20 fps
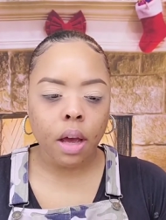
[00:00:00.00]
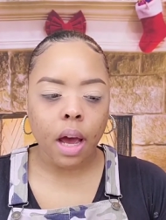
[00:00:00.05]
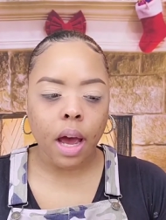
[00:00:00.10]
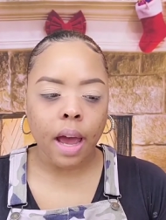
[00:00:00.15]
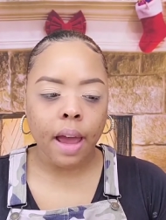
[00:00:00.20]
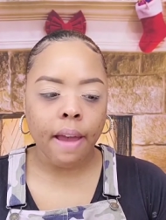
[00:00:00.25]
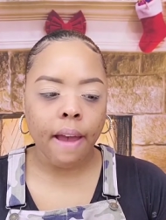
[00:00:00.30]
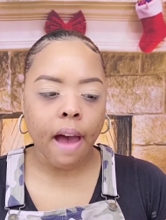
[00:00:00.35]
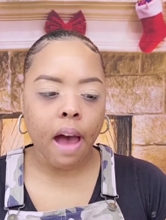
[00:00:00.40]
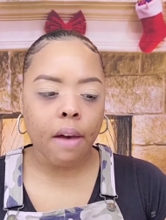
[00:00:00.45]
I
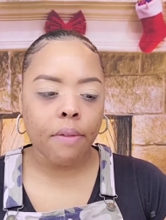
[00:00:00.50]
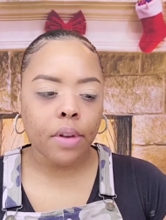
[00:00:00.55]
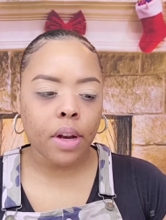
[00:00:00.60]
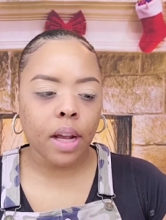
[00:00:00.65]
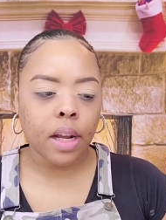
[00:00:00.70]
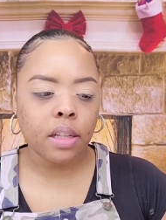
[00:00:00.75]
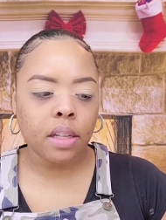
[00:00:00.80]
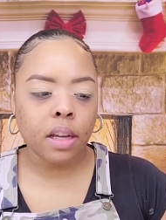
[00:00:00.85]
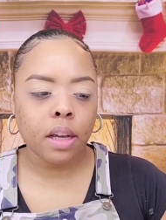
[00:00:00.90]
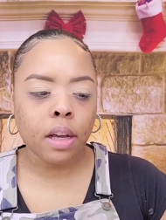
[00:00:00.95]
have an
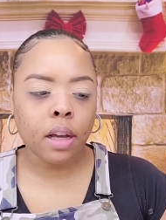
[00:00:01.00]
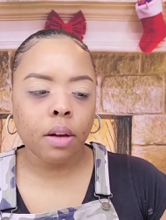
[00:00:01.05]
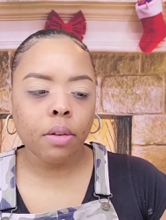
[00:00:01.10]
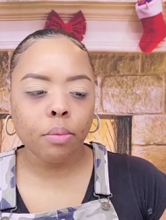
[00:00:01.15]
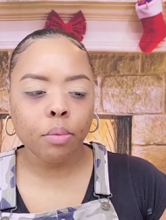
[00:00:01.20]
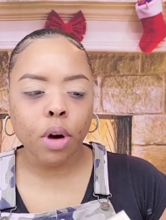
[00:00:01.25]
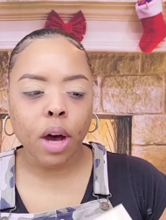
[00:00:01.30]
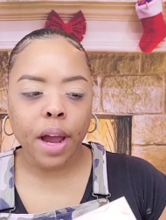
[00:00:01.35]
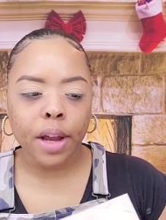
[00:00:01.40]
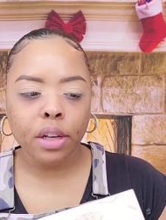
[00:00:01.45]
idea,
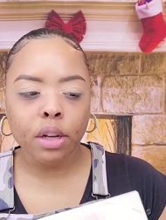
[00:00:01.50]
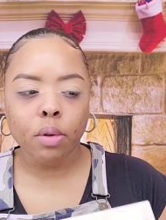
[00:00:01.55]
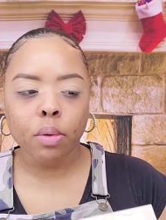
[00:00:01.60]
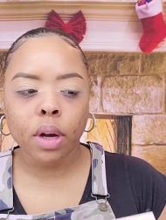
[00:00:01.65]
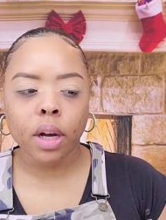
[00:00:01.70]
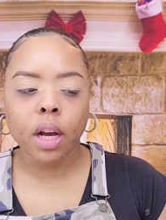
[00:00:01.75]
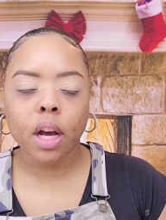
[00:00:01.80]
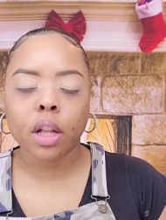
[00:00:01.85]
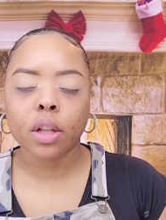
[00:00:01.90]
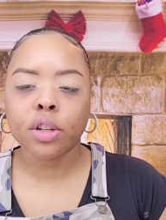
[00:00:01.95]
well I know
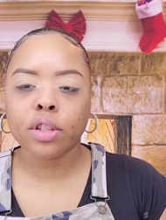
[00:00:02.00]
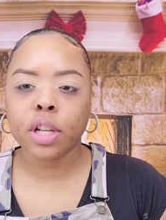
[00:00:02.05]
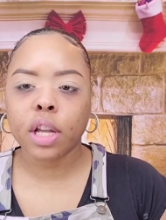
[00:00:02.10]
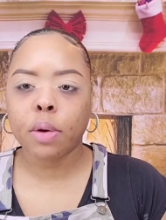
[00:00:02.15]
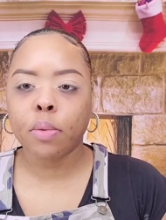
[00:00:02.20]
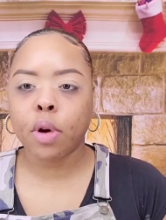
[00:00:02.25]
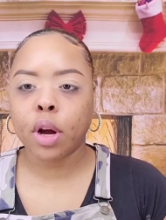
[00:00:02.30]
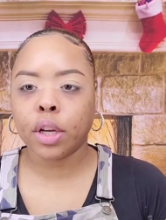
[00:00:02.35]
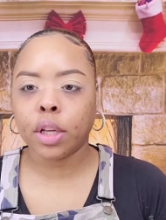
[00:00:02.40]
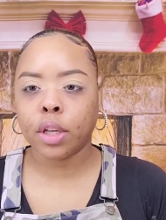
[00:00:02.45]
what colors I
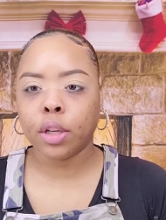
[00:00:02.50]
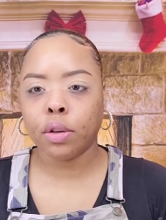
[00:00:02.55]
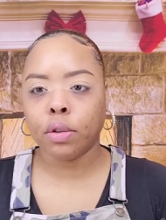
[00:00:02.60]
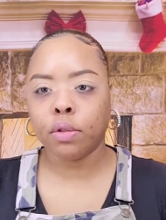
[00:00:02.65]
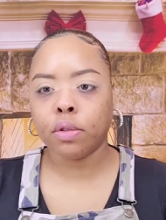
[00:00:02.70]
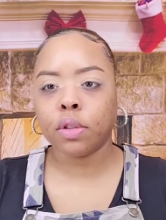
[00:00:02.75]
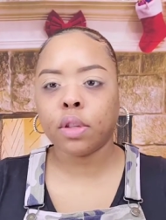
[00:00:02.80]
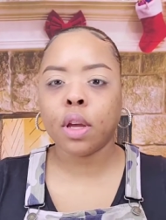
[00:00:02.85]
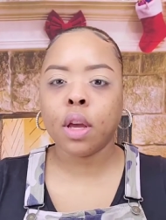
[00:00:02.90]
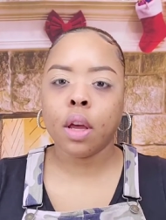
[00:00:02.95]
wanna
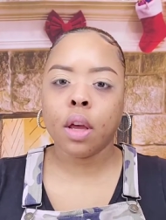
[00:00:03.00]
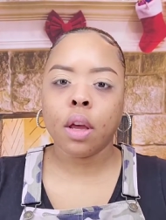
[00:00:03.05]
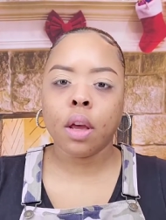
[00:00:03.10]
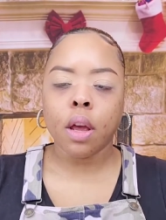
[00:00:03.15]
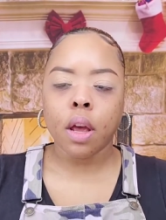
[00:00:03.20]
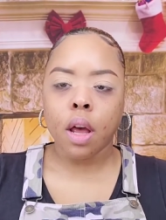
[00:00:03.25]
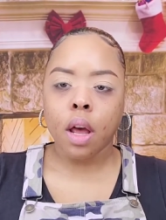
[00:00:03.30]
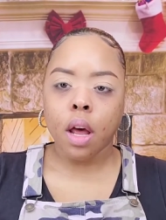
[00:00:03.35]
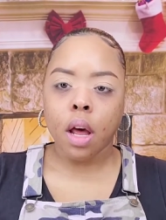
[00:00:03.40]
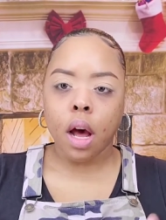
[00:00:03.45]
use.
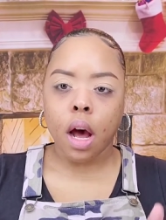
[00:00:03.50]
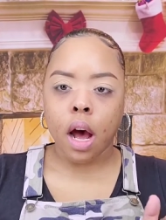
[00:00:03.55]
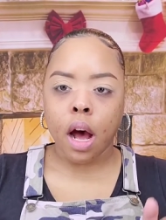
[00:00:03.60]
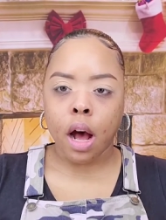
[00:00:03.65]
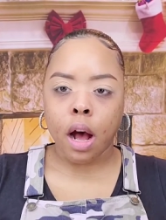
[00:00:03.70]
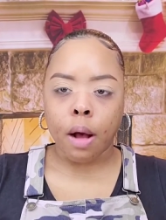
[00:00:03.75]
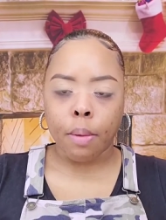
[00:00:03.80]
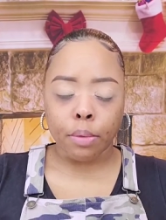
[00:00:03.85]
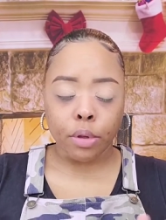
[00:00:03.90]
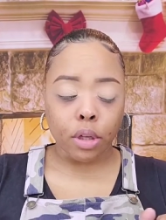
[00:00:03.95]

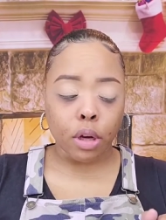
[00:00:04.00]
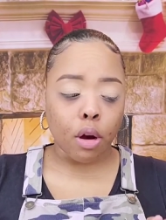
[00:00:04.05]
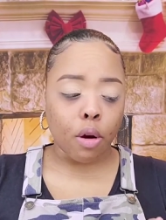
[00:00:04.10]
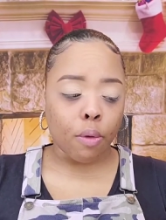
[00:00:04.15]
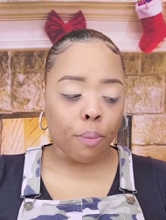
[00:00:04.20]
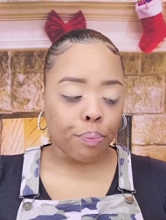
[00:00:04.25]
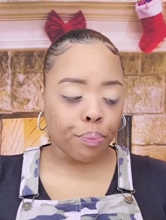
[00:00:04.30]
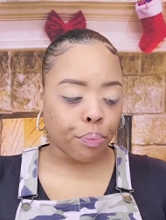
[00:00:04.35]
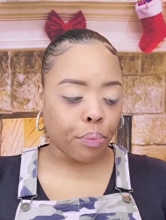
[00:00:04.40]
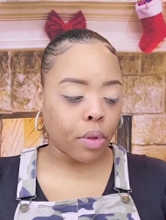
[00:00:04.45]
Um, so
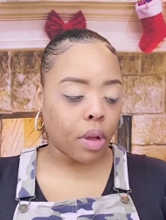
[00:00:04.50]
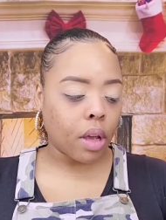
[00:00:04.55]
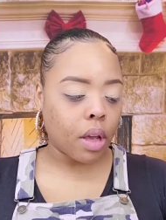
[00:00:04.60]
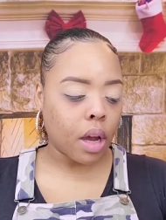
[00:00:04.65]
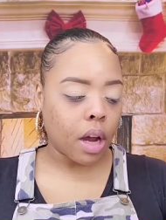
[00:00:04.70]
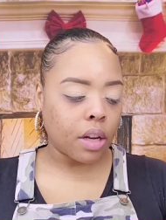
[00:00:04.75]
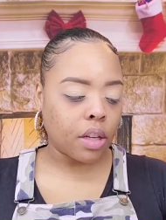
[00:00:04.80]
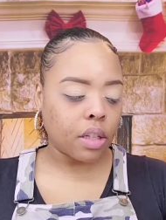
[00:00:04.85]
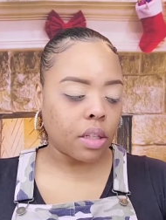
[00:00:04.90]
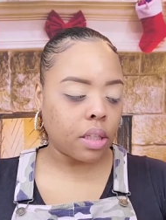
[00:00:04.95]

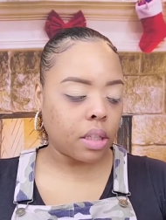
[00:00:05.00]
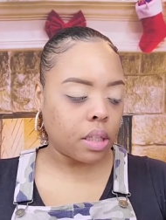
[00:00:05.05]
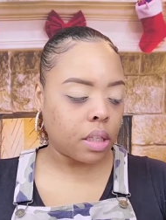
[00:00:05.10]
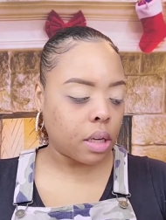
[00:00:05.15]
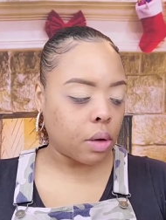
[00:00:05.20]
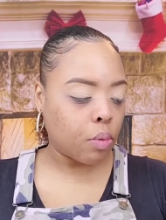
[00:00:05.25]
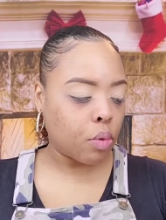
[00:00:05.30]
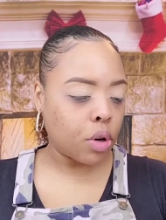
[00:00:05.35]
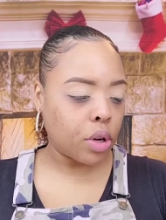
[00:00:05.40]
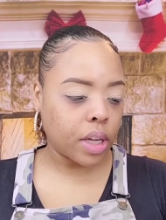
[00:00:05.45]
I just,
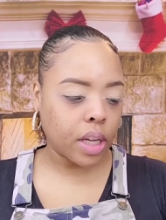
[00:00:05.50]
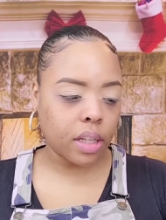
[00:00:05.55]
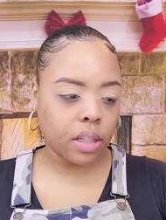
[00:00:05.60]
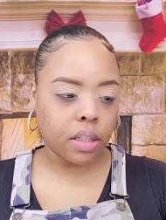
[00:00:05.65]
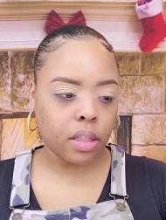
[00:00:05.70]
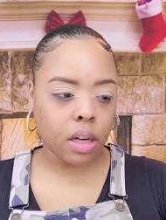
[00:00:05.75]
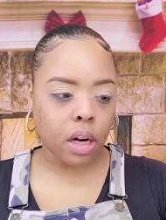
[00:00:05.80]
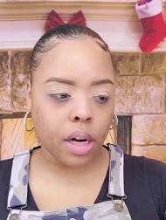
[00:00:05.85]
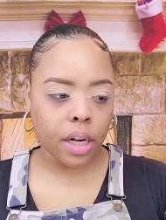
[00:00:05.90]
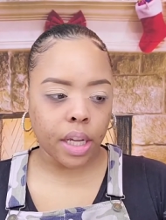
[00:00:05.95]
we'll get
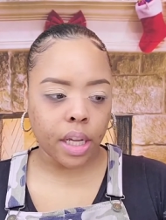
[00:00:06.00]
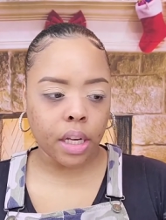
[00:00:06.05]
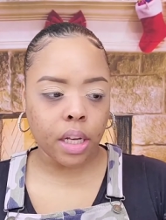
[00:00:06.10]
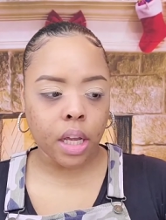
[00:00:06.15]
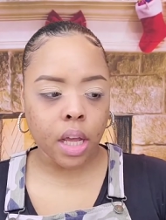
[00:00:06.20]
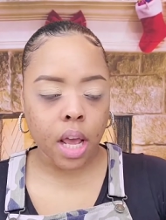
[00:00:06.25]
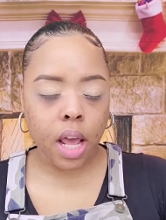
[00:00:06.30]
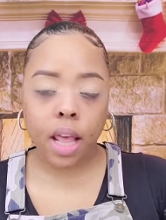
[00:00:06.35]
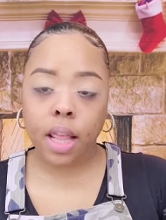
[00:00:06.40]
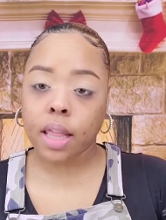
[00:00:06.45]
started
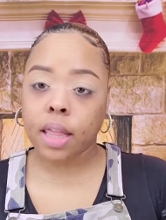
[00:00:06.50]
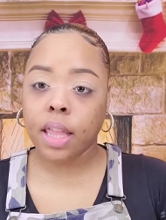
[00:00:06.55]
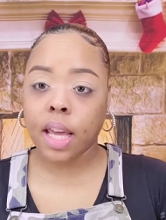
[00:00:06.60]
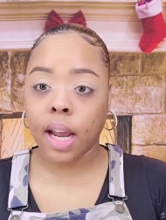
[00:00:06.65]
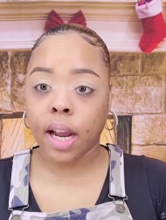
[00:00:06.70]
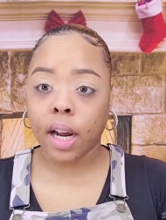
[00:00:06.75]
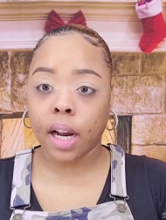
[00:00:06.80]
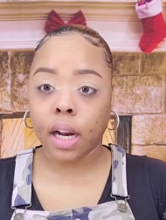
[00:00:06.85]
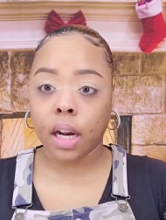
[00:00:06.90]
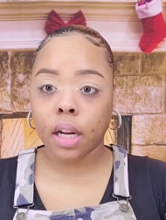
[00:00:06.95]

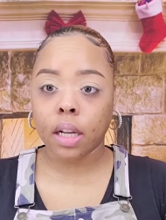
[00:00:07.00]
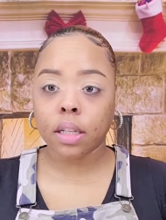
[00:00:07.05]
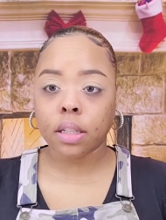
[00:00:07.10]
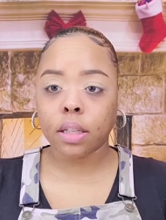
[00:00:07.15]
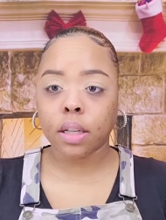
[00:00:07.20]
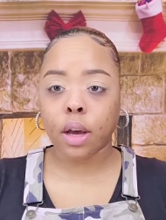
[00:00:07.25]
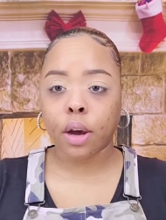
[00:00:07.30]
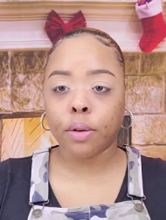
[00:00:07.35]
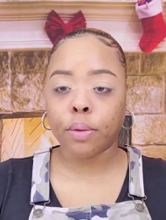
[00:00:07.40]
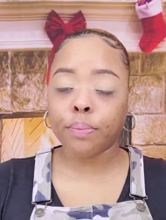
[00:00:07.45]
there.
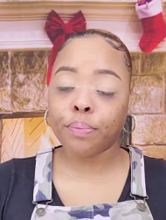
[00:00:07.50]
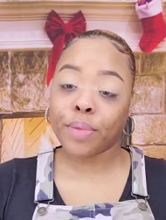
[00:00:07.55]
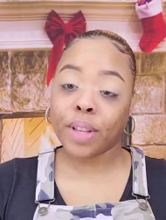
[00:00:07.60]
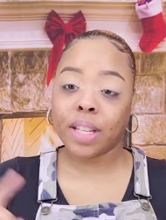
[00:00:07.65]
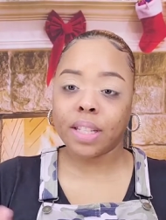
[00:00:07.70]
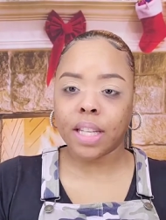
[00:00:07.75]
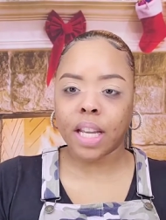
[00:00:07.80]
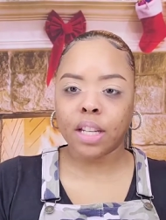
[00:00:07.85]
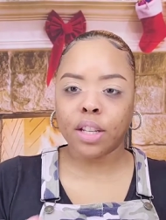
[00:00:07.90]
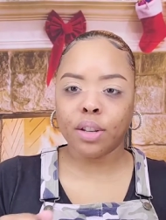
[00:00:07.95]
So
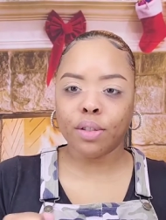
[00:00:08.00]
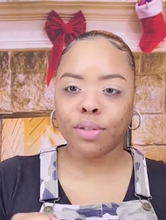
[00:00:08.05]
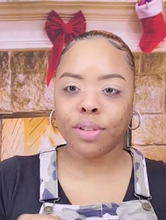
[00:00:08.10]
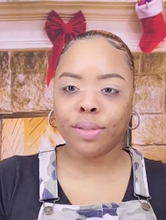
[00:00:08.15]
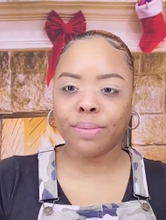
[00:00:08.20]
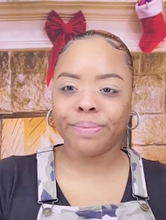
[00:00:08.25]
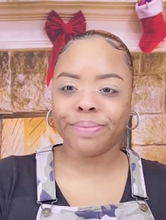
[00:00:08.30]
stay tuned.